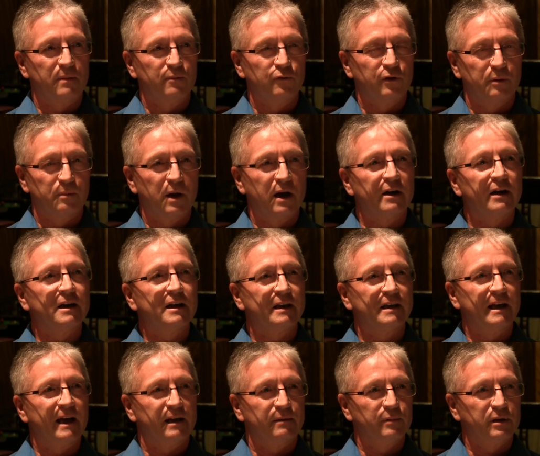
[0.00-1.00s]
Mom were married
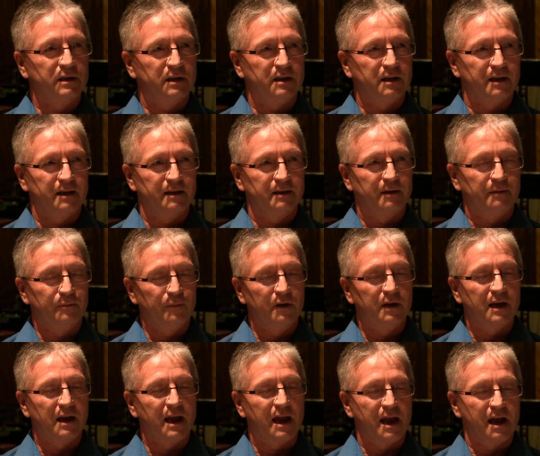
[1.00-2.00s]
in Edmonton,
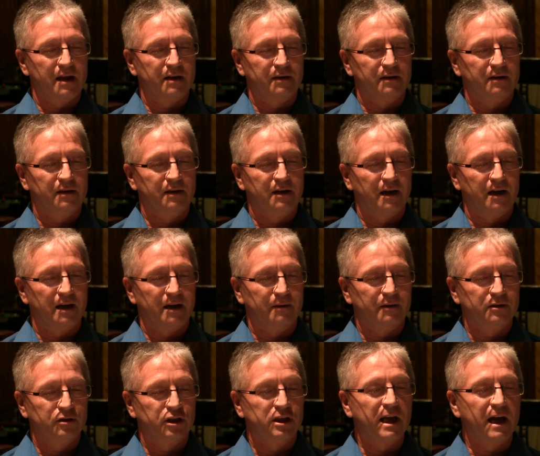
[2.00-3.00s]
and
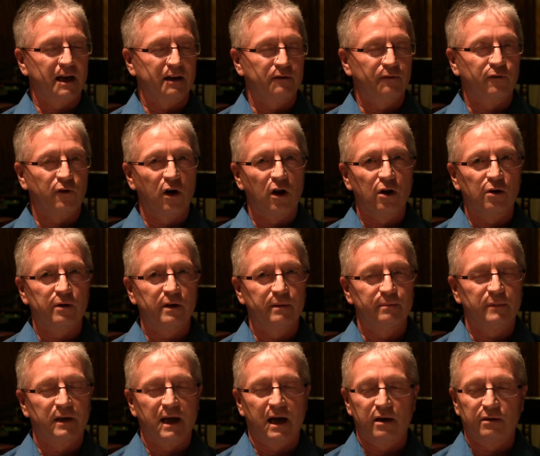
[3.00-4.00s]
uh, she had to follow
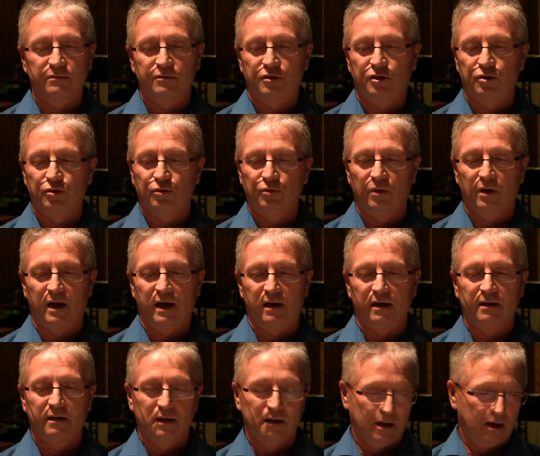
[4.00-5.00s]
him down to,
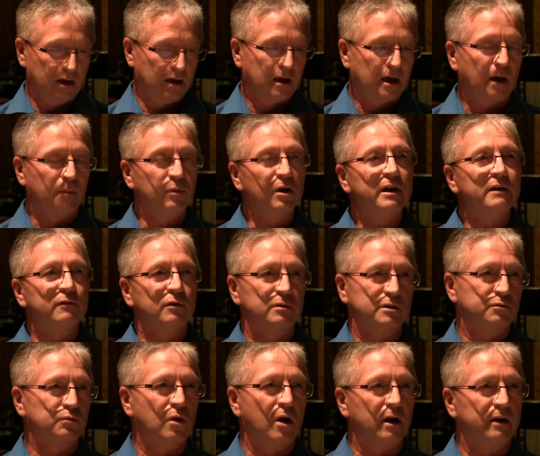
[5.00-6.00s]
uh, I believe it
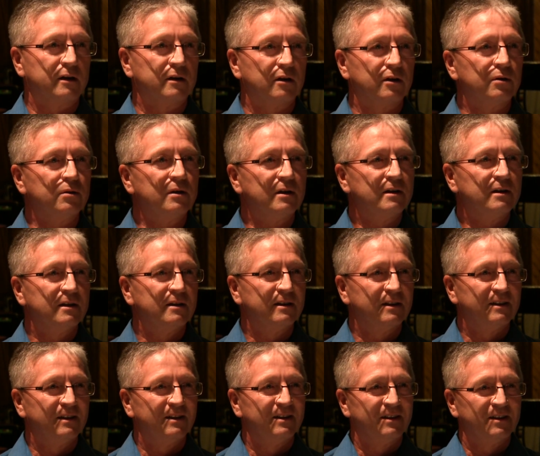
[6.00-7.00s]
was Waterloo.
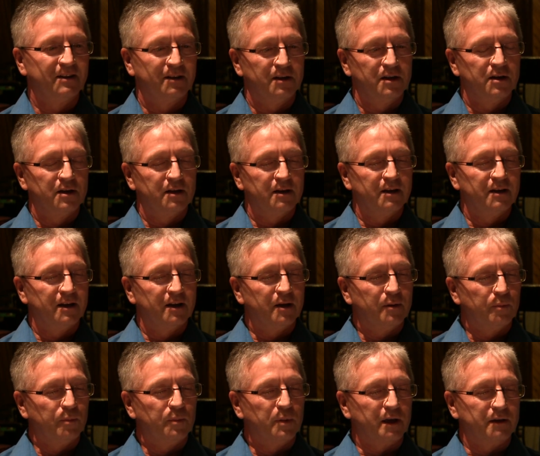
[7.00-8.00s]

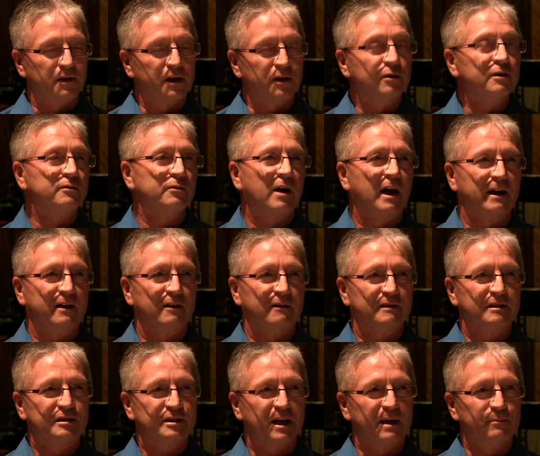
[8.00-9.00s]
But they couldn't ride
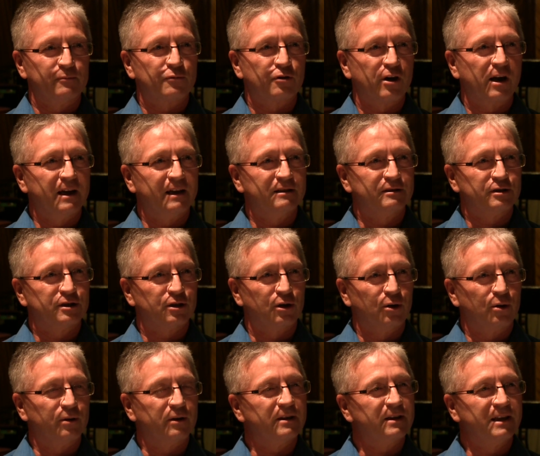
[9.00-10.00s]
on the same train,
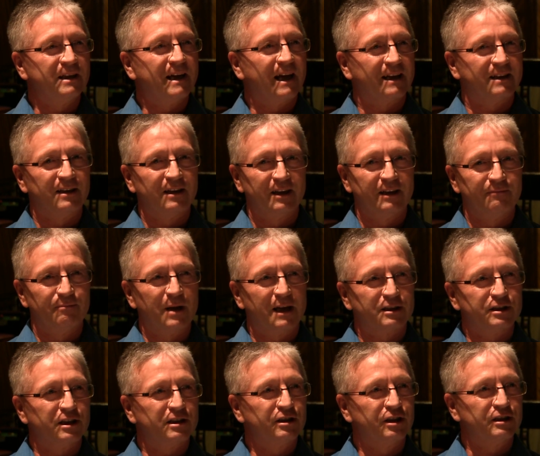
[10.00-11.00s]
so he had to leave
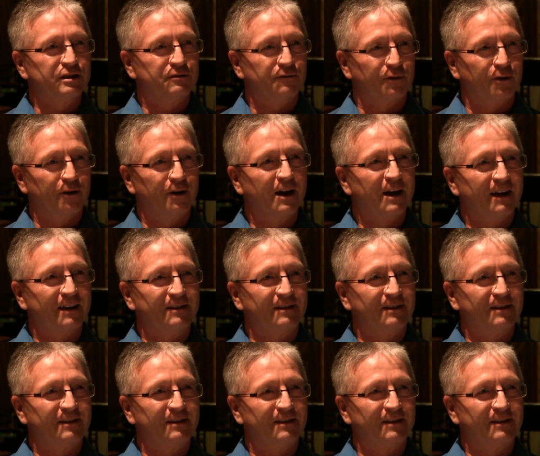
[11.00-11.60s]
messages for her